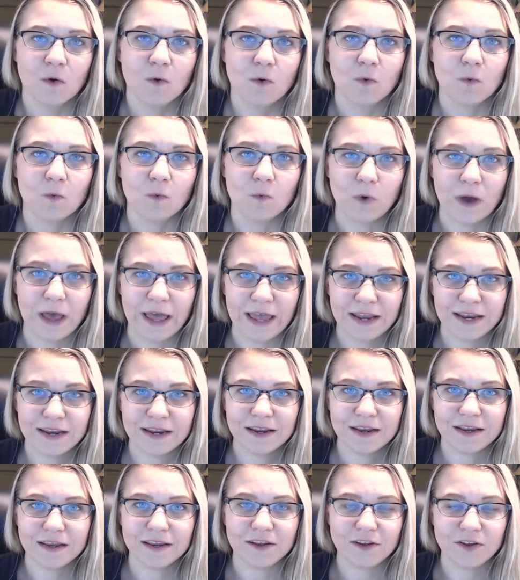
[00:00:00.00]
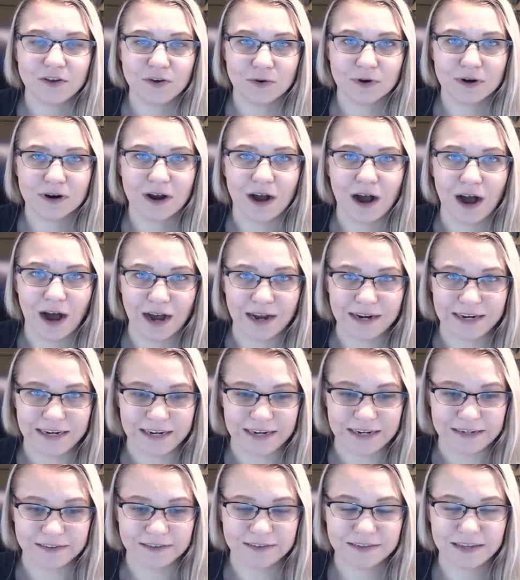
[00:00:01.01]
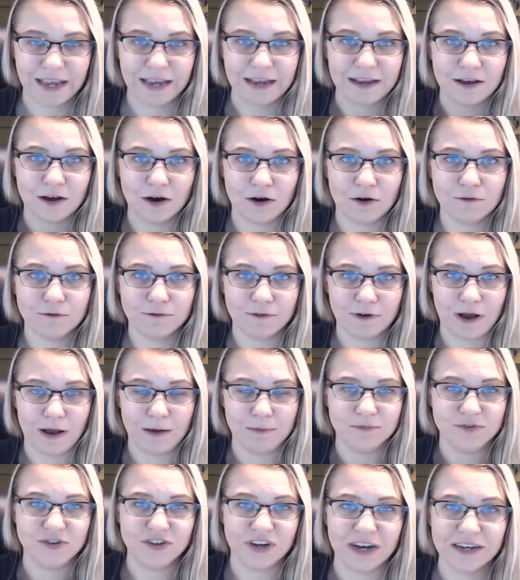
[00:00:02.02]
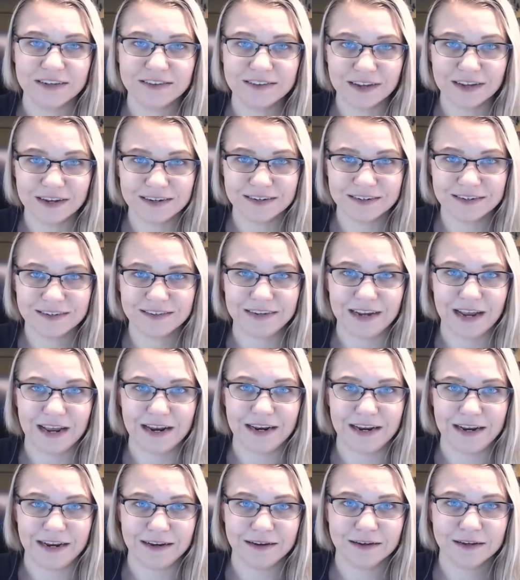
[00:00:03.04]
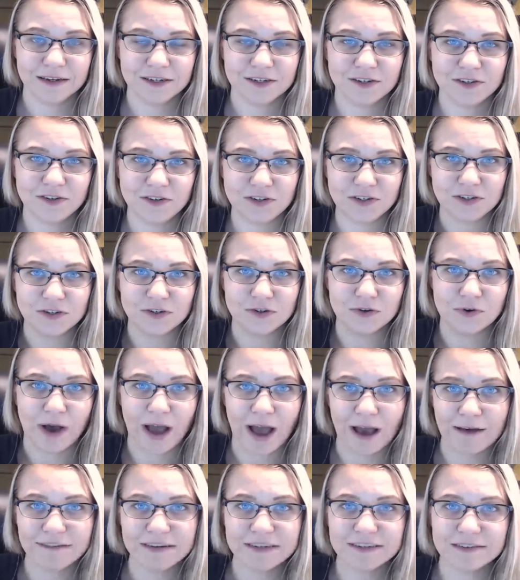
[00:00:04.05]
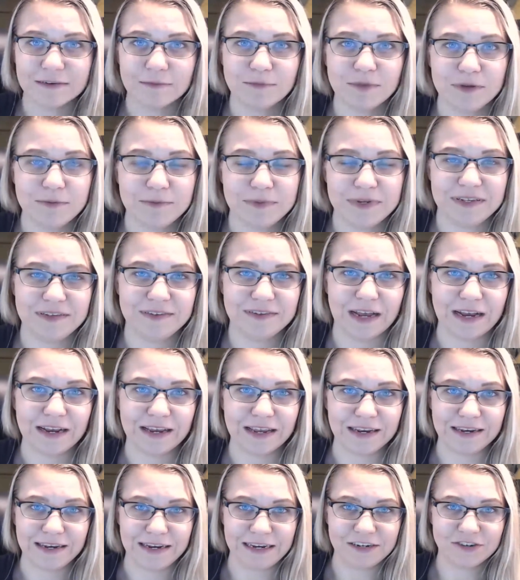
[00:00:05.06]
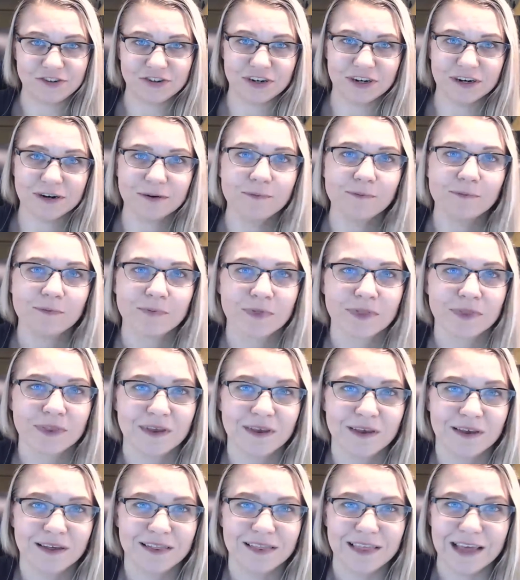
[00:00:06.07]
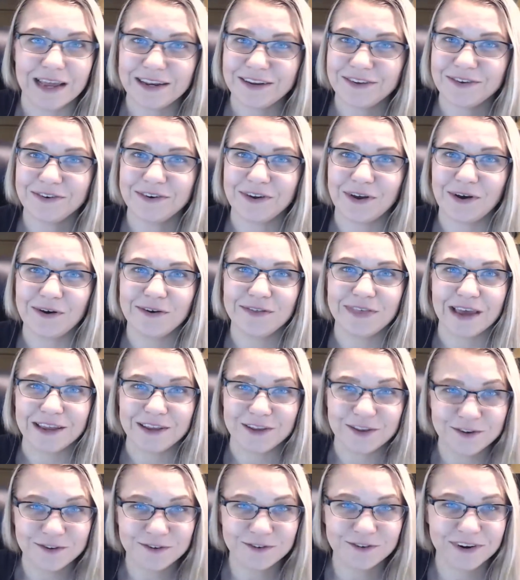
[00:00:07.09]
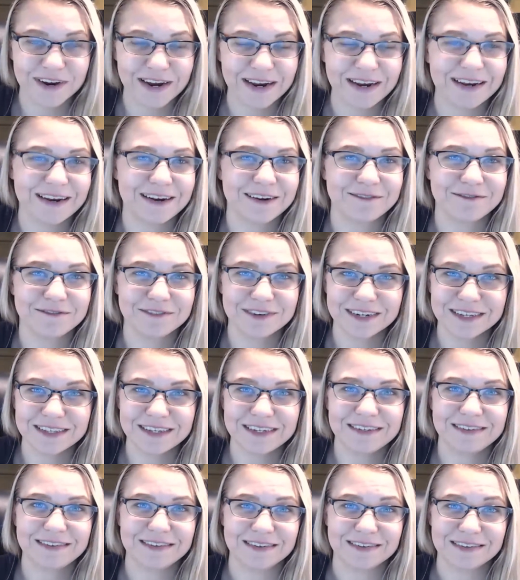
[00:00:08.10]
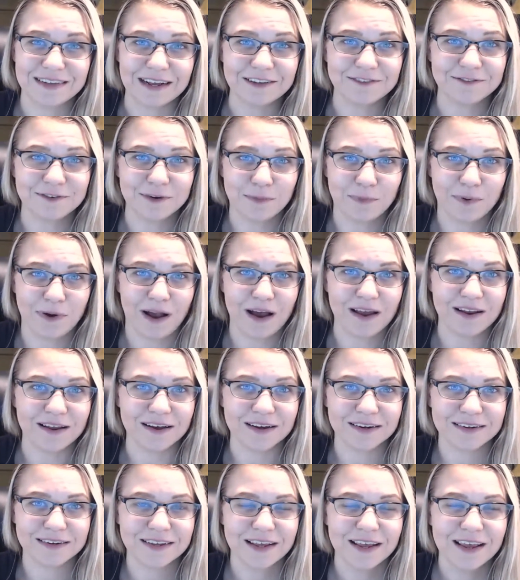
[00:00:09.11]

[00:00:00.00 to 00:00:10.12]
When your audience can go from just understanding to having something be second nature, then you know that you've created a really successful product.